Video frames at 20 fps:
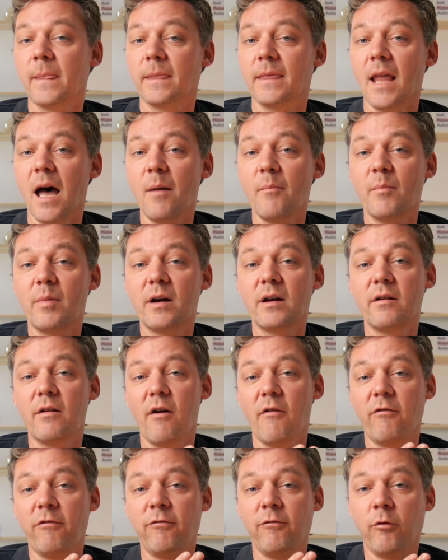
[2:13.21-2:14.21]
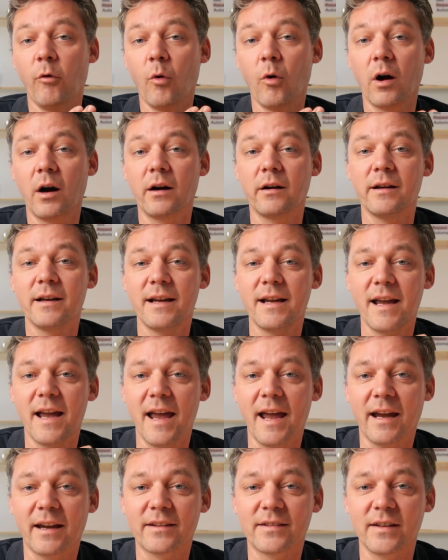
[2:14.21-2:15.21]
Number four,
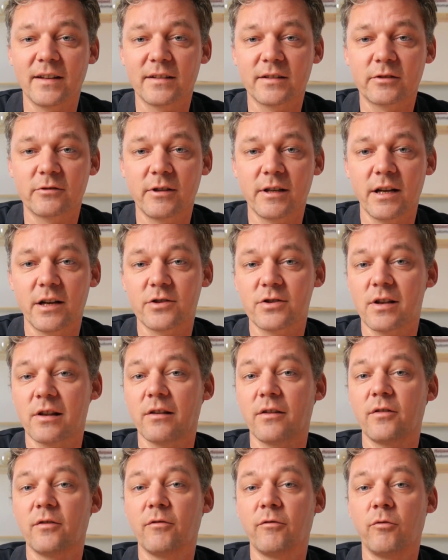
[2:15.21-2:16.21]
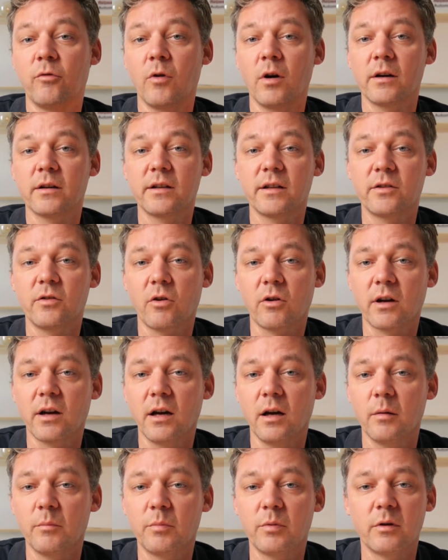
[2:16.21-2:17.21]
access credentials for the
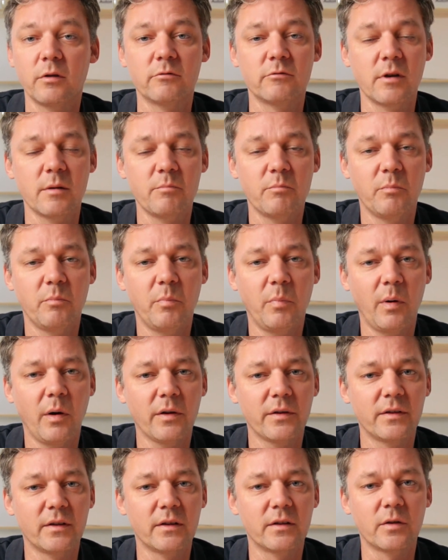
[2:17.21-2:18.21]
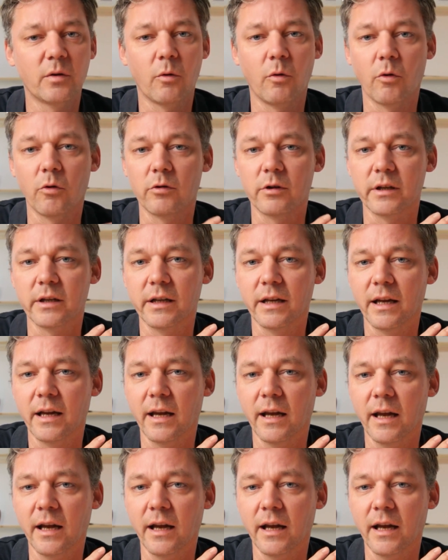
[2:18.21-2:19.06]
Docker Hub repository.